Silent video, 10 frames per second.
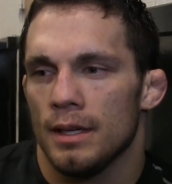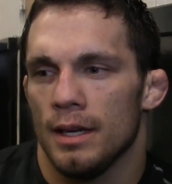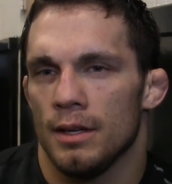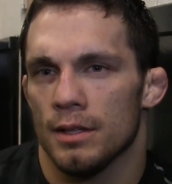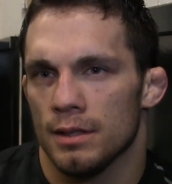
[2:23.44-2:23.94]

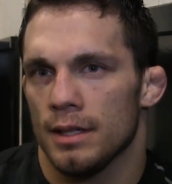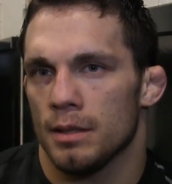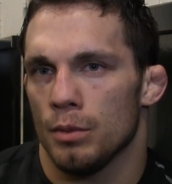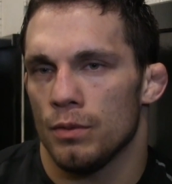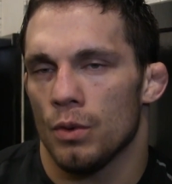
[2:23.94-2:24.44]
He does like
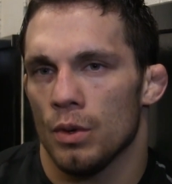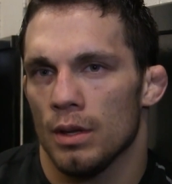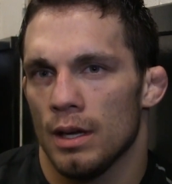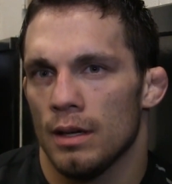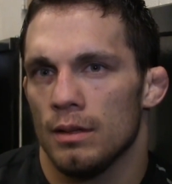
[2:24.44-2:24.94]
to move forward
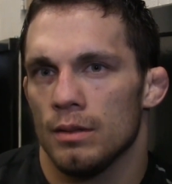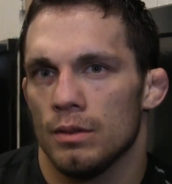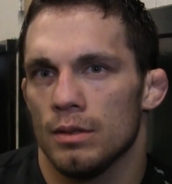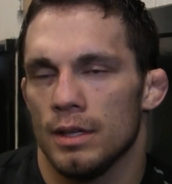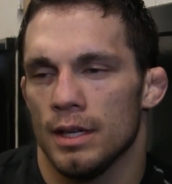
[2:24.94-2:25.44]
a lot.
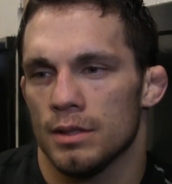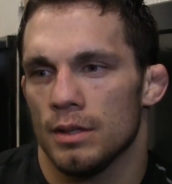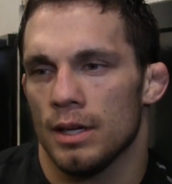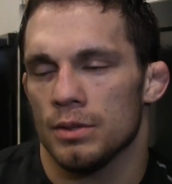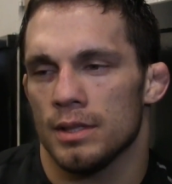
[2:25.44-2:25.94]
I
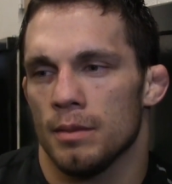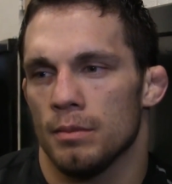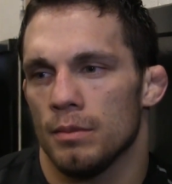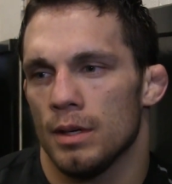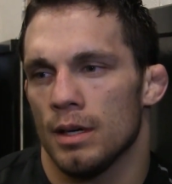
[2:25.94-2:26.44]
don't see
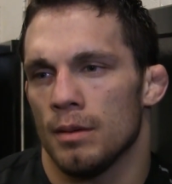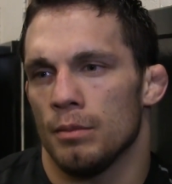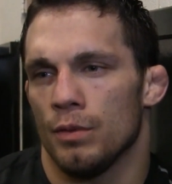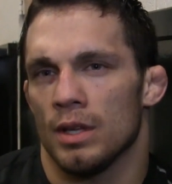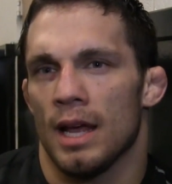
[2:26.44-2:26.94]
him
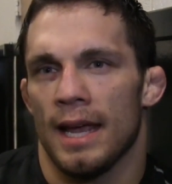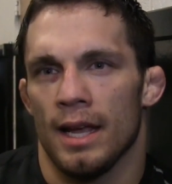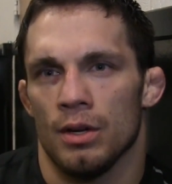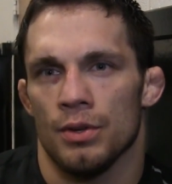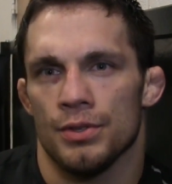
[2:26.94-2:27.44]
moving a lot of
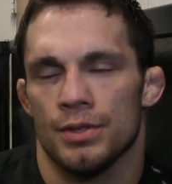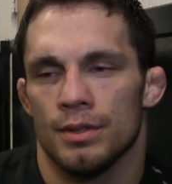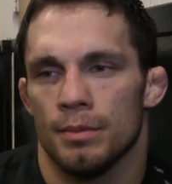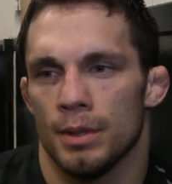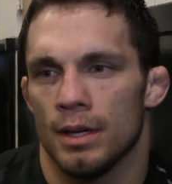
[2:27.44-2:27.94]
angles.
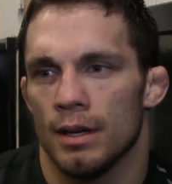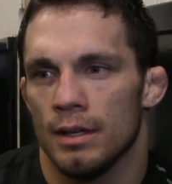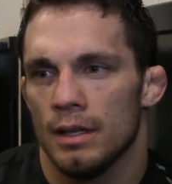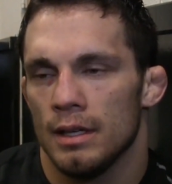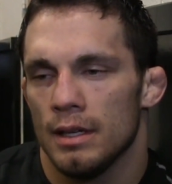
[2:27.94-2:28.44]
But
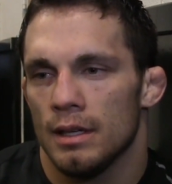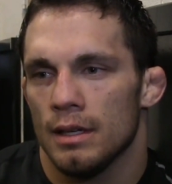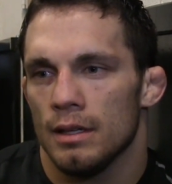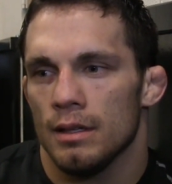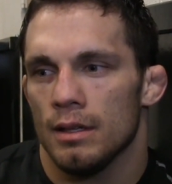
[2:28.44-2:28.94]

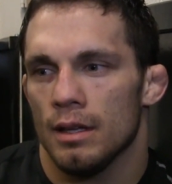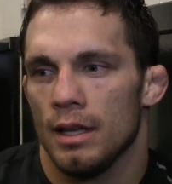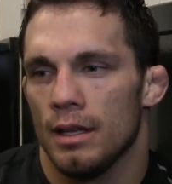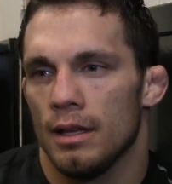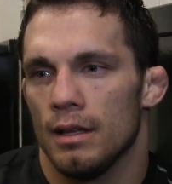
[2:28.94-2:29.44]

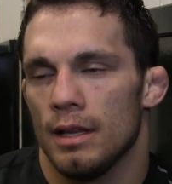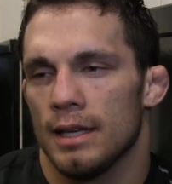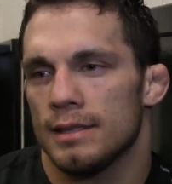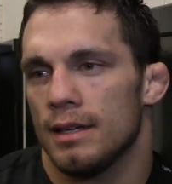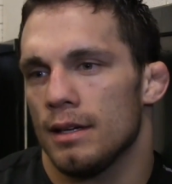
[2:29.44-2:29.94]

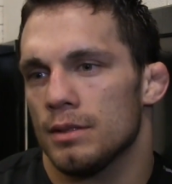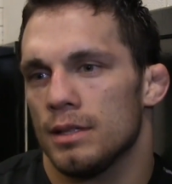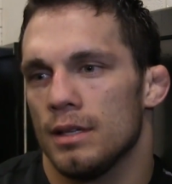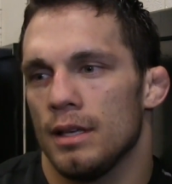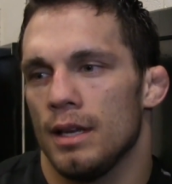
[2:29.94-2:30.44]
like I said, I don't
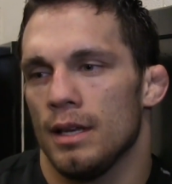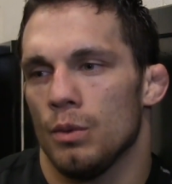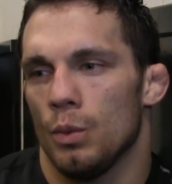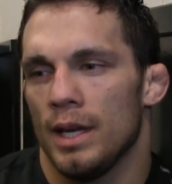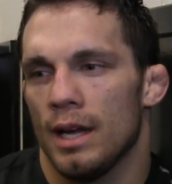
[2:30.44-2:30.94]
see any
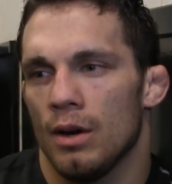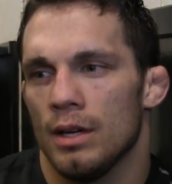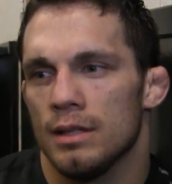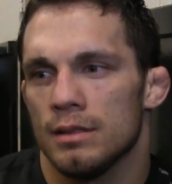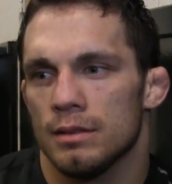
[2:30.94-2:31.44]
weak
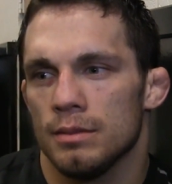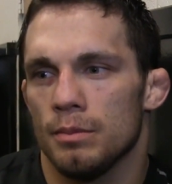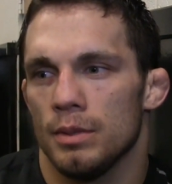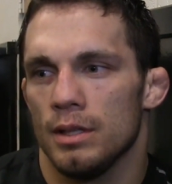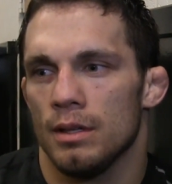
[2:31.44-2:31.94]
areas.
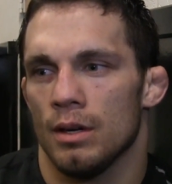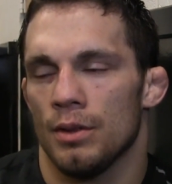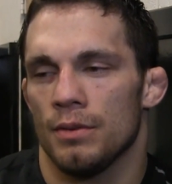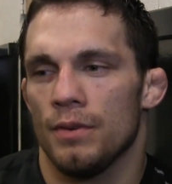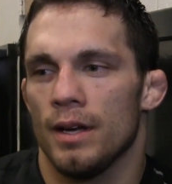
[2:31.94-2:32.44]

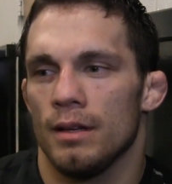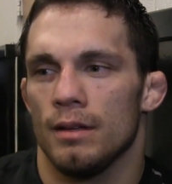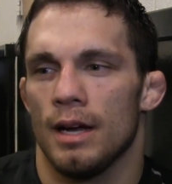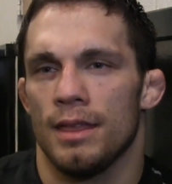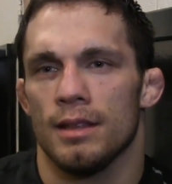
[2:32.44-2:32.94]
The fight.
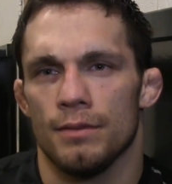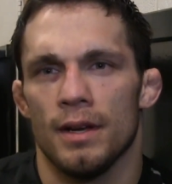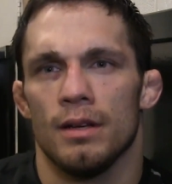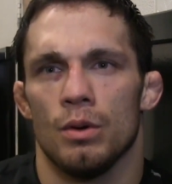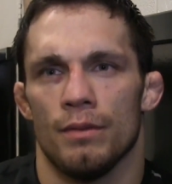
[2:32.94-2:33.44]
I think the
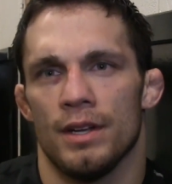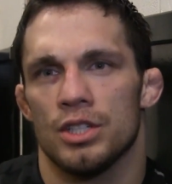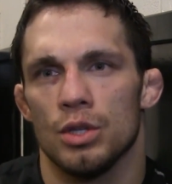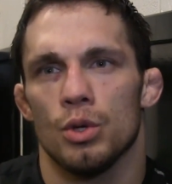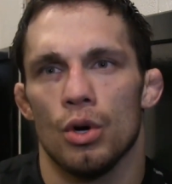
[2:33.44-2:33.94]
fight
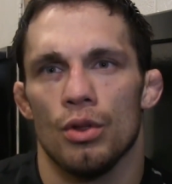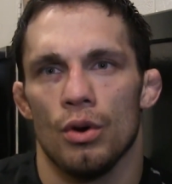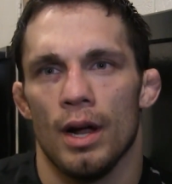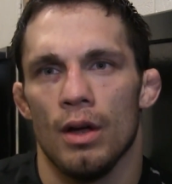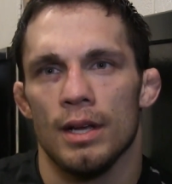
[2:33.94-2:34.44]
eventually will go to the
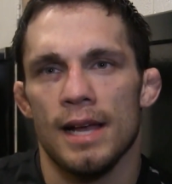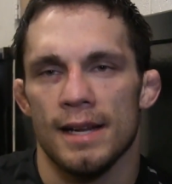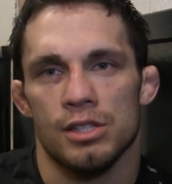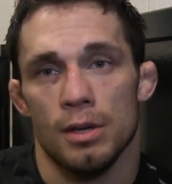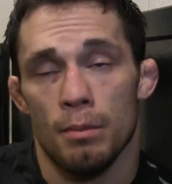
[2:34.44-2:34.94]
ground
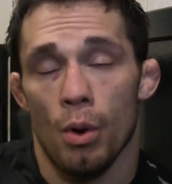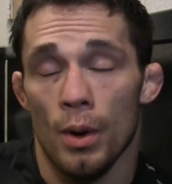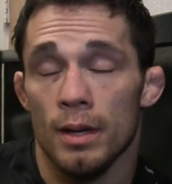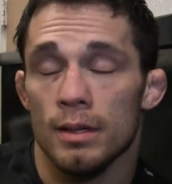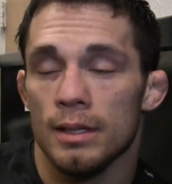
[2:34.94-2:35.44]
at some
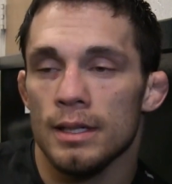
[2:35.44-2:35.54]
point